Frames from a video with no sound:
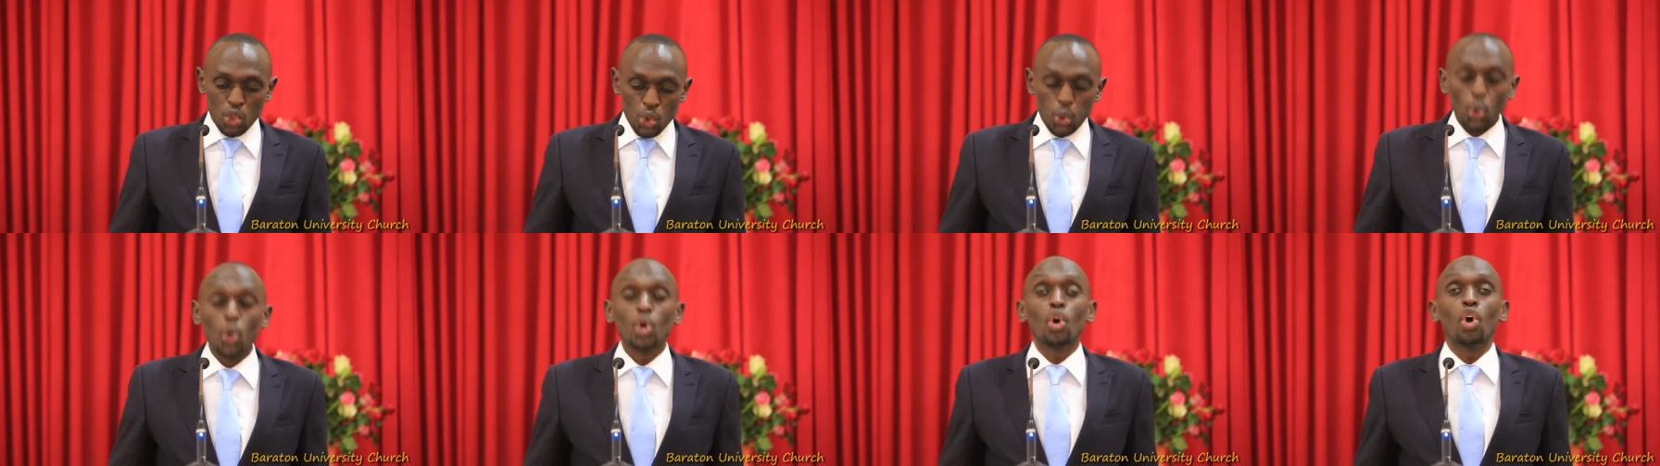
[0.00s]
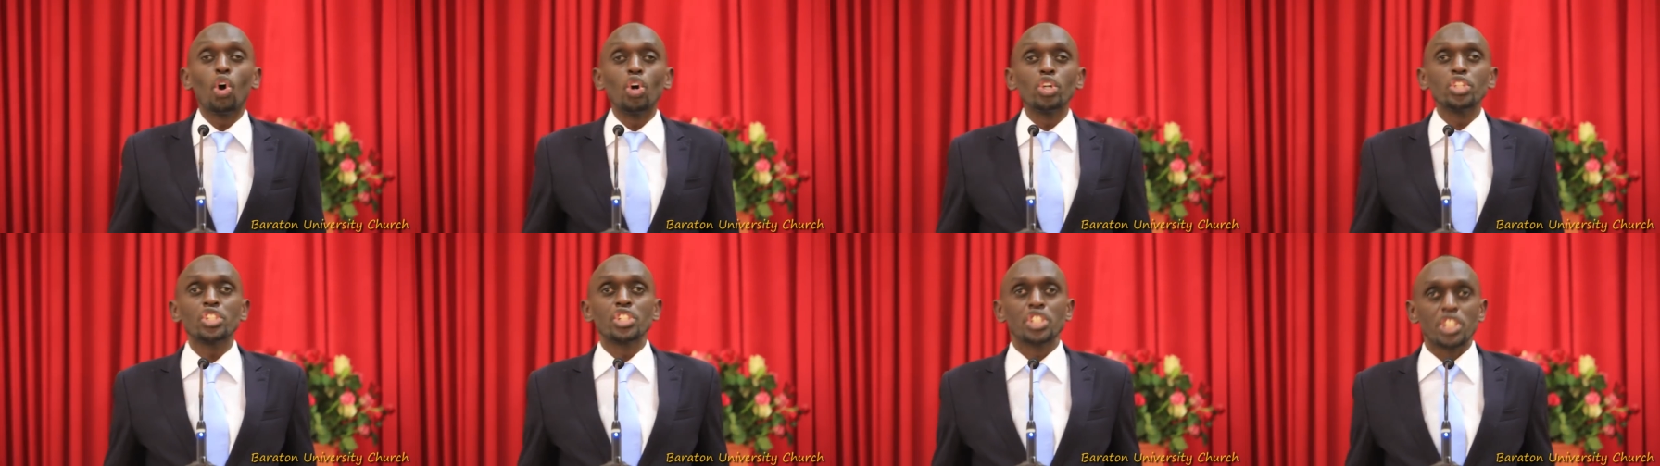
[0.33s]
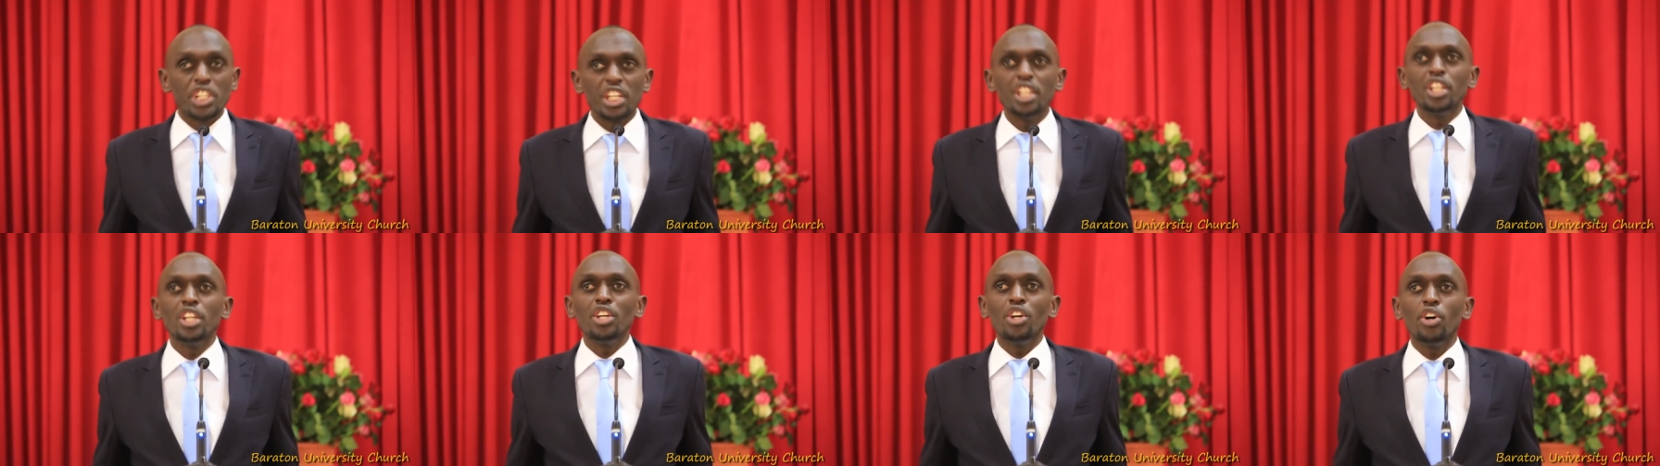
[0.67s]
to
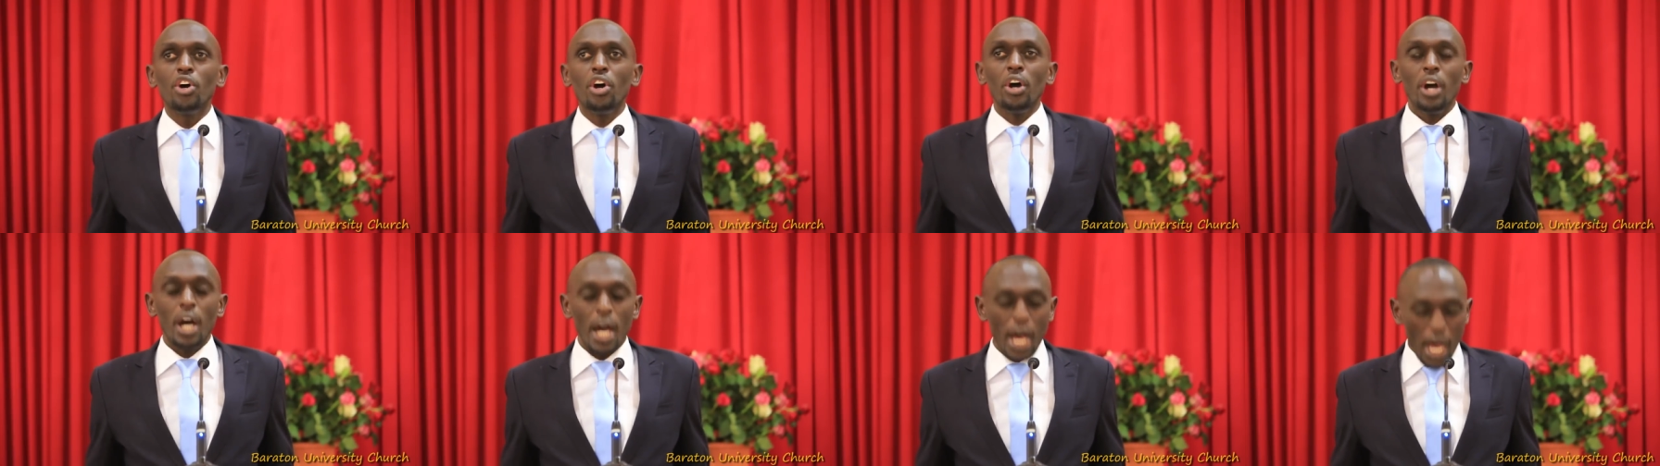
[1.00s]
continue